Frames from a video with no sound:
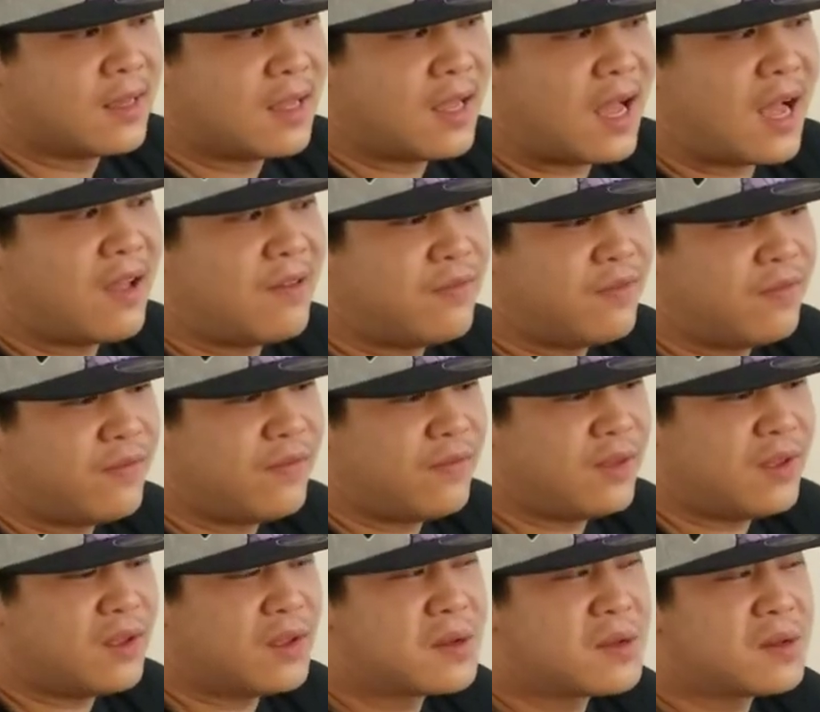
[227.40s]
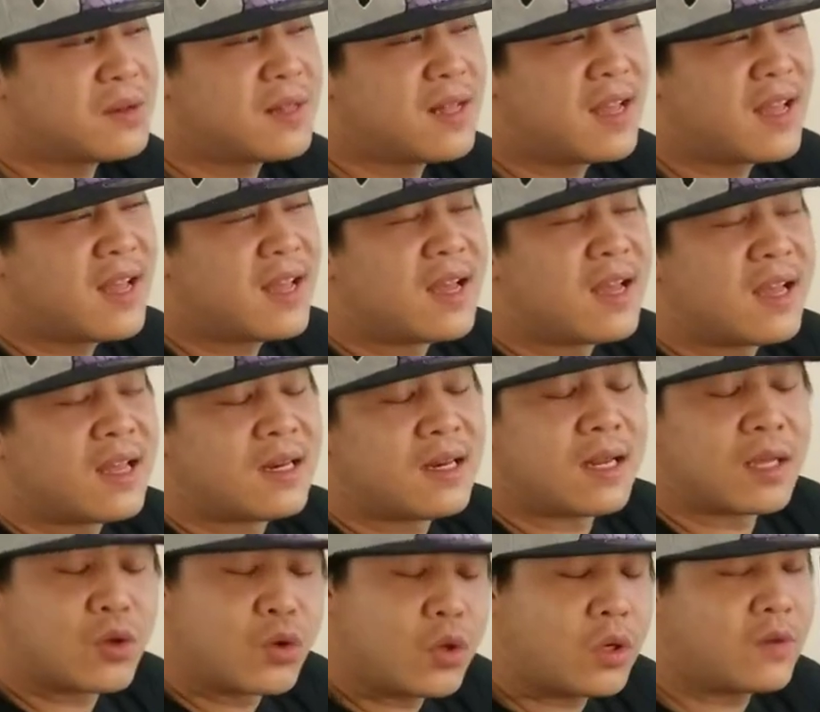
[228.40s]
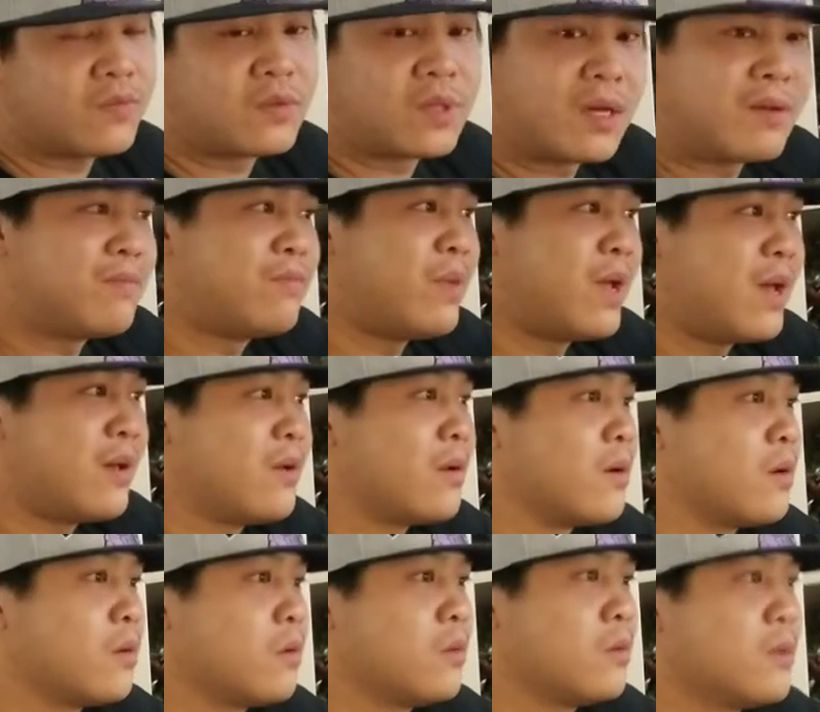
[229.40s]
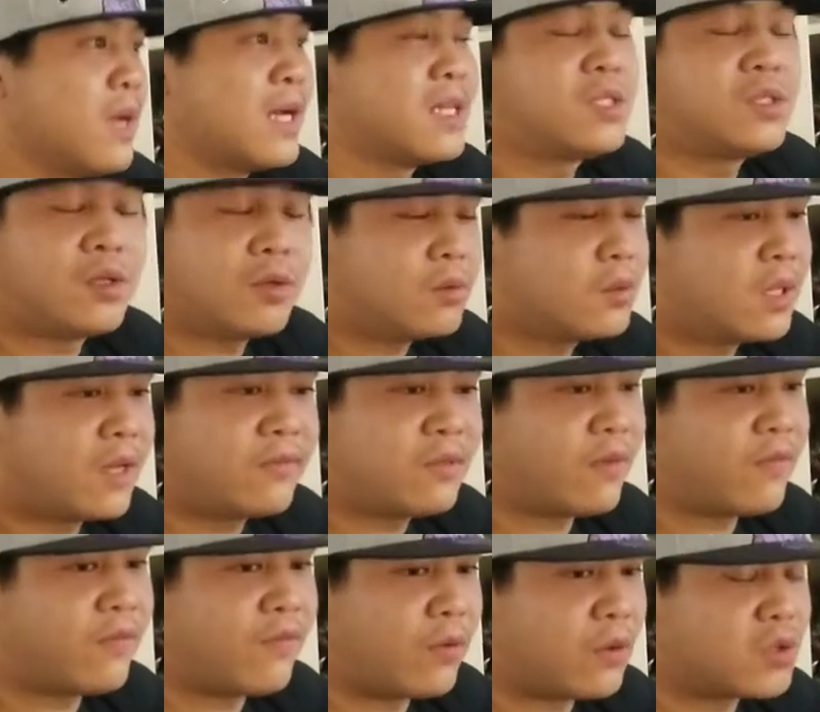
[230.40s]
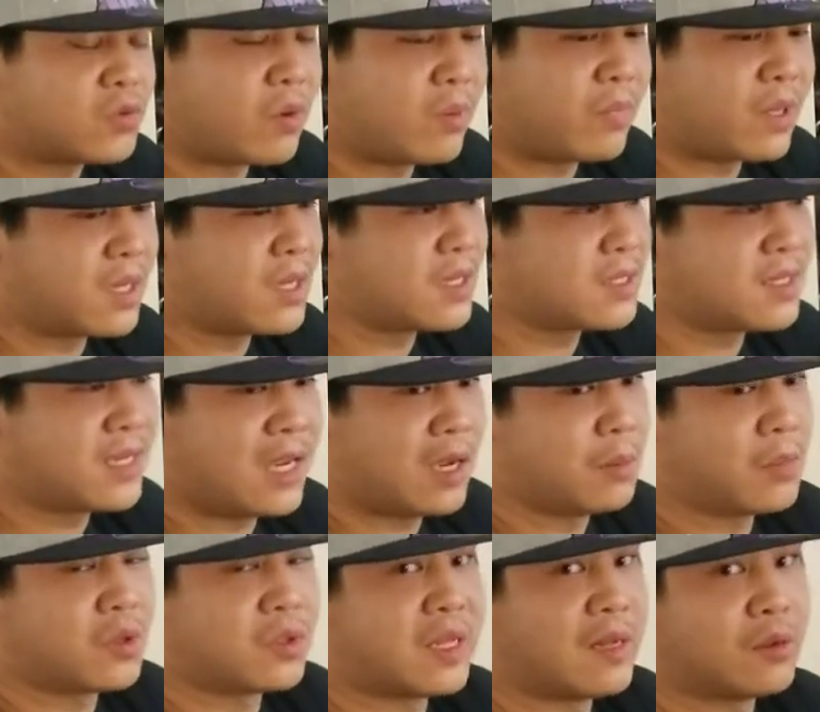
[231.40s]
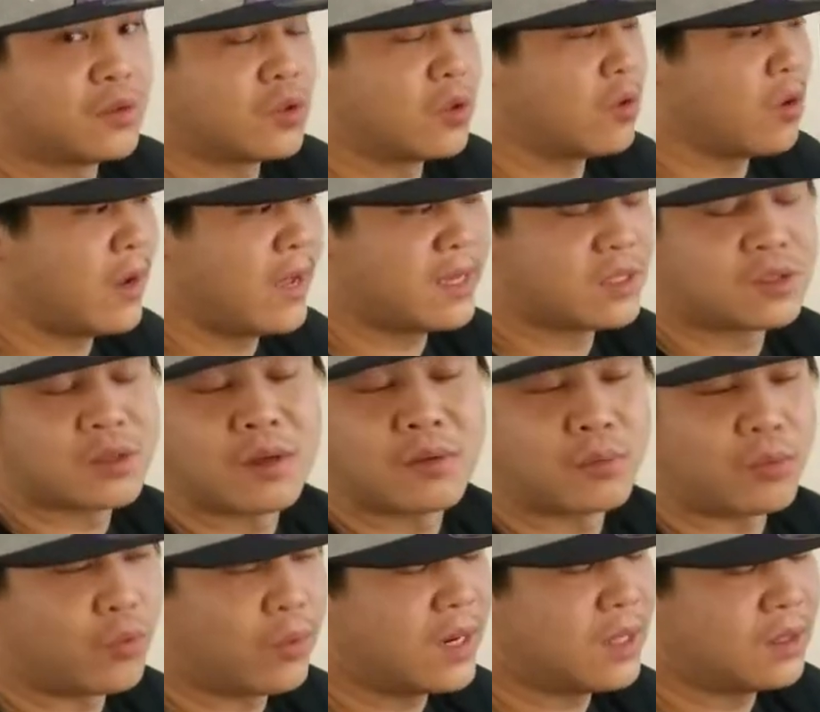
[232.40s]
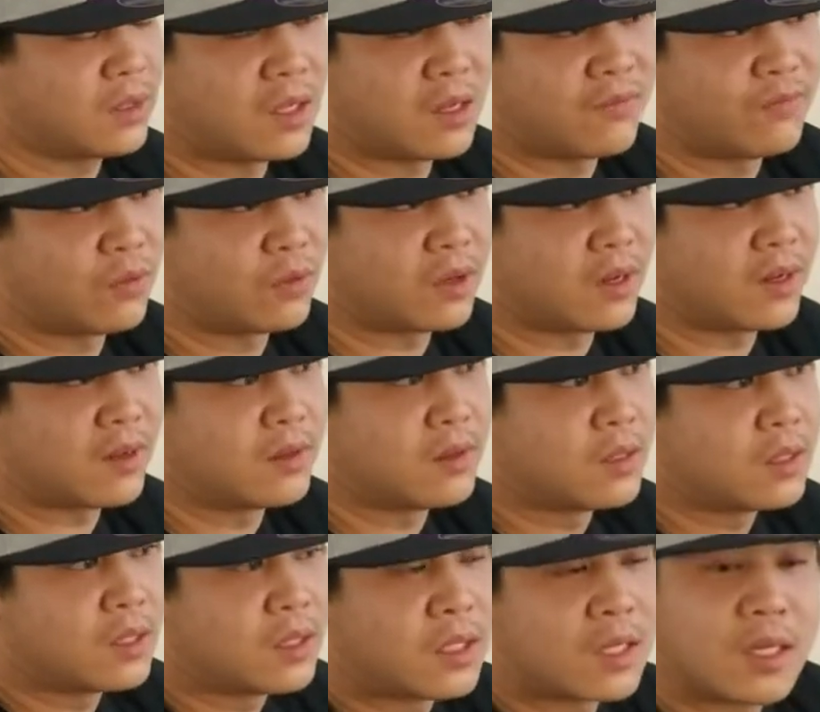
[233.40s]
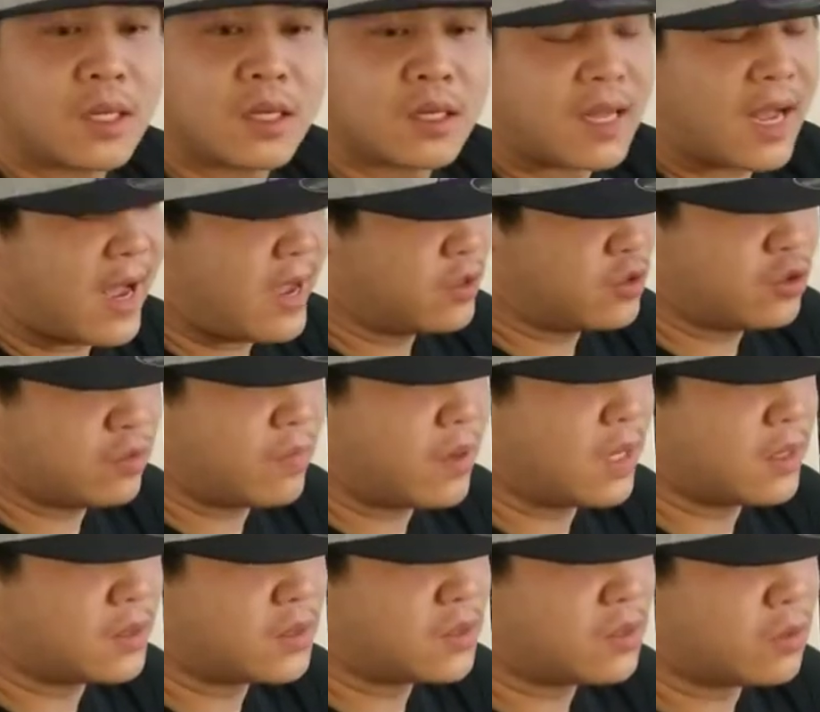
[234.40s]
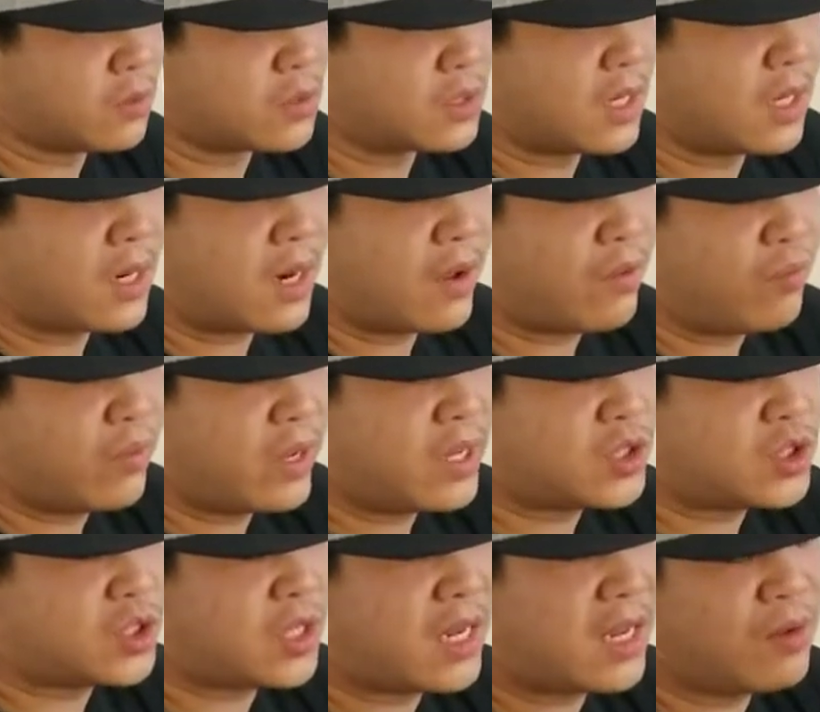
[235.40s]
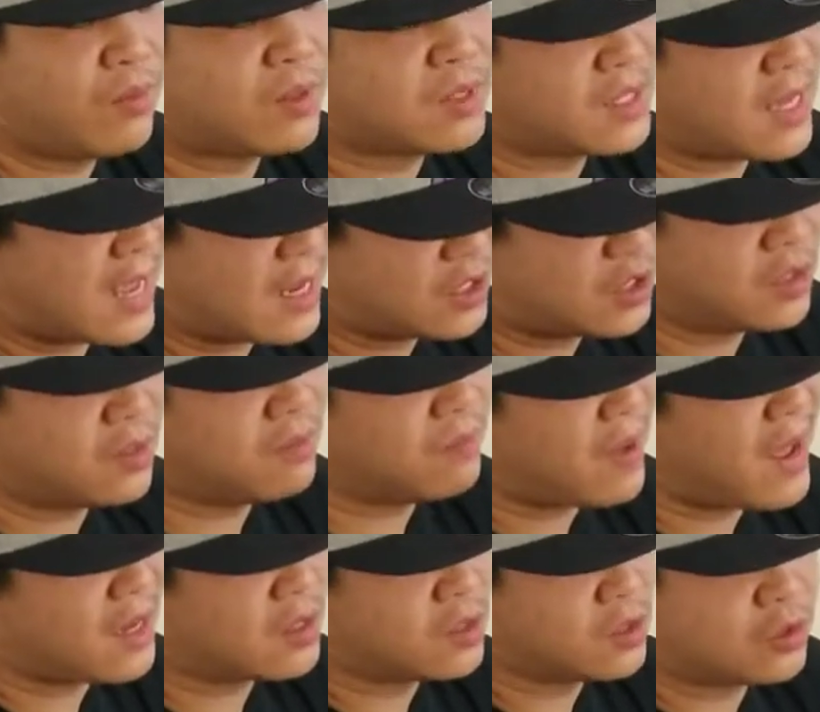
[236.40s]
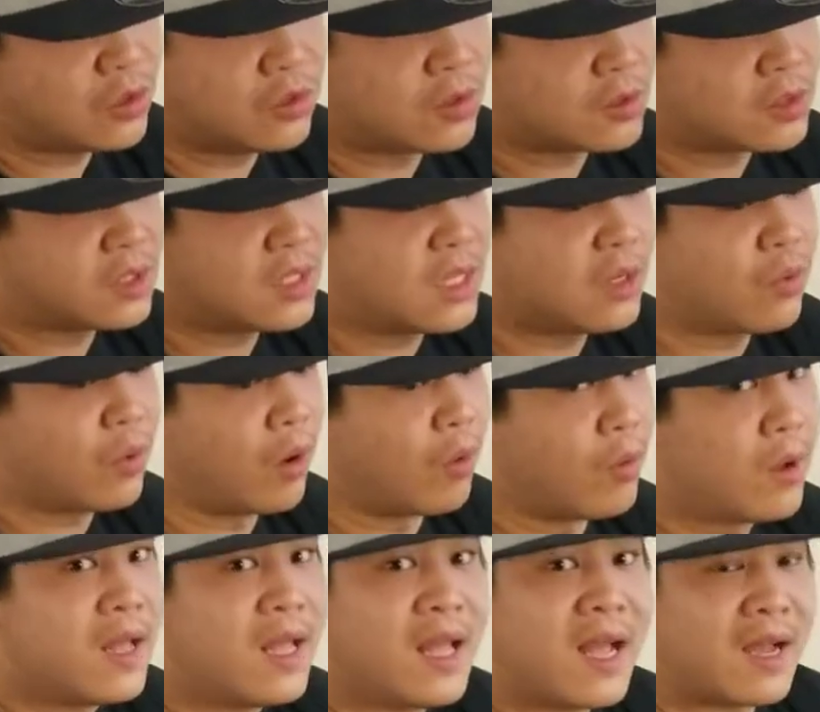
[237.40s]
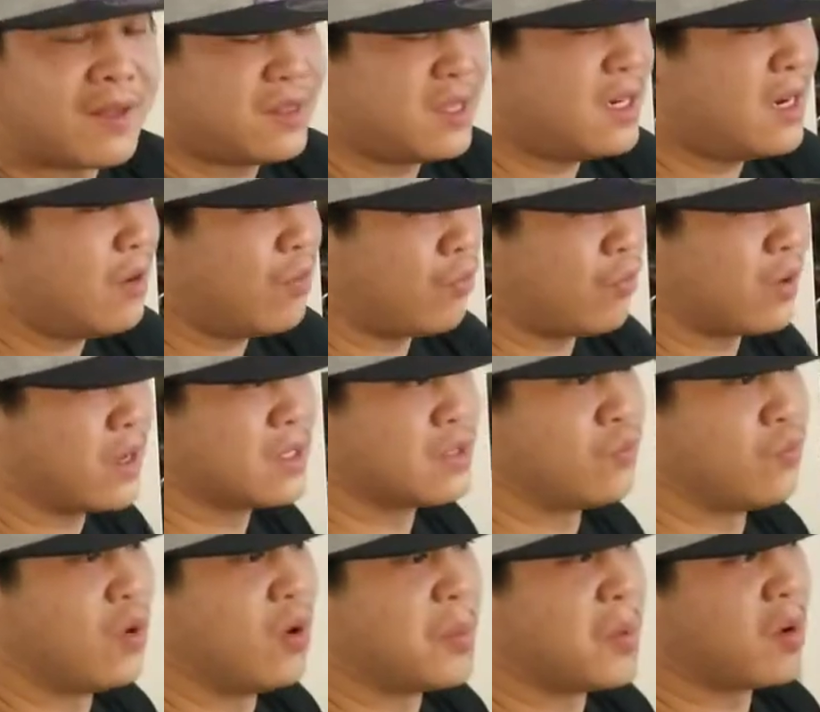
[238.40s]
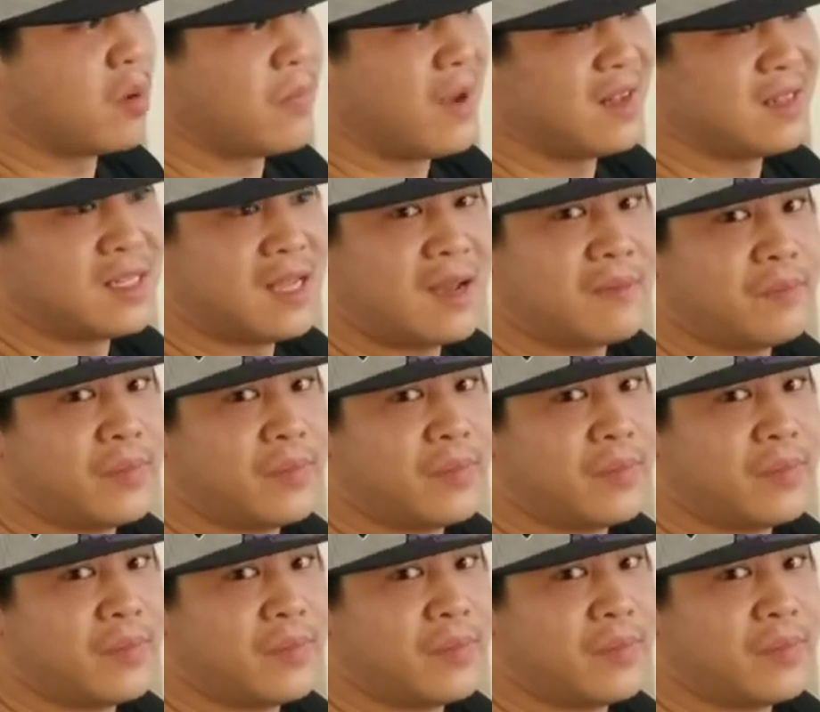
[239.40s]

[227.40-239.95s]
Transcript: I feel they could have done better. I still love the first one because Guillermo del Toro has a great love for the kaiju monsters, and I wish he was actually back to do the sequel. I think there was rumor about that,